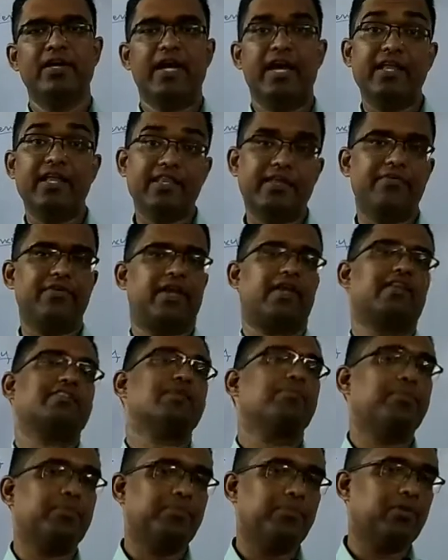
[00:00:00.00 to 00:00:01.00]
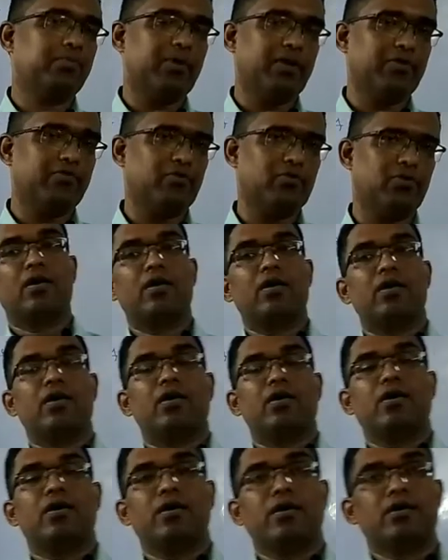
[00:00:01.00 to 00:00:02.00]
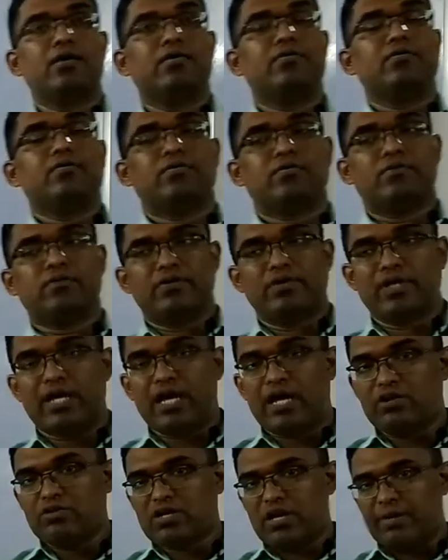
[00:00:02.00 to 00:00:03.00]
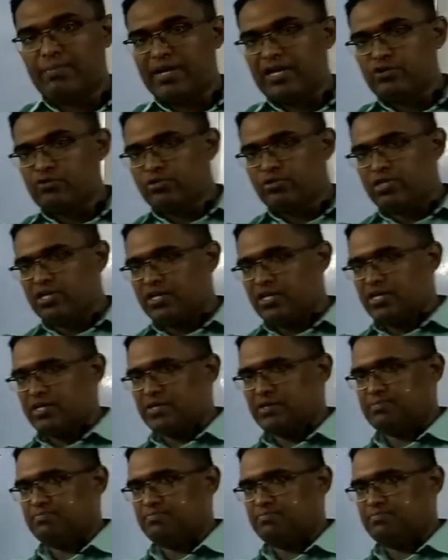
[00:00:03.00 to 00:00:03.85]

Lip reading: and they were acceptable by all. Now, coming to the